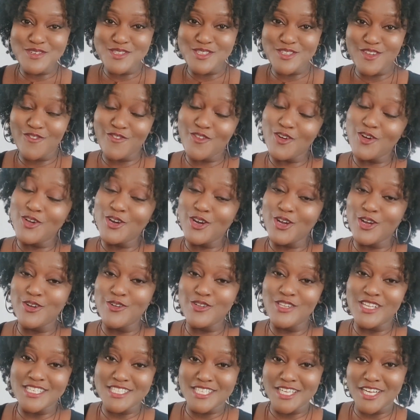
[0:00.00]
with the
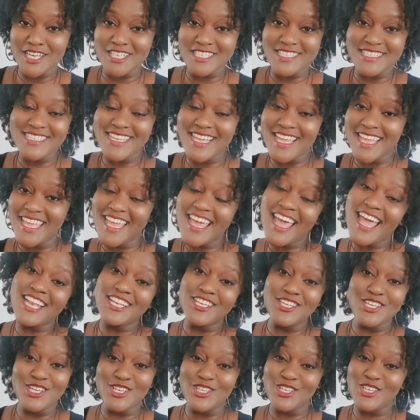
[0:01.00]
photo that they're going to take
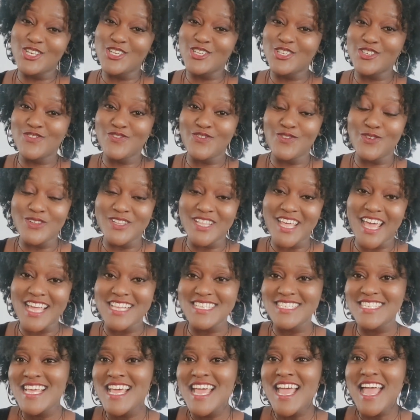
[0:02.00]
and you look good for
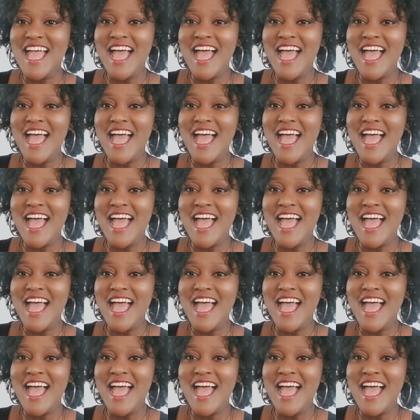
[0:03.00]
that.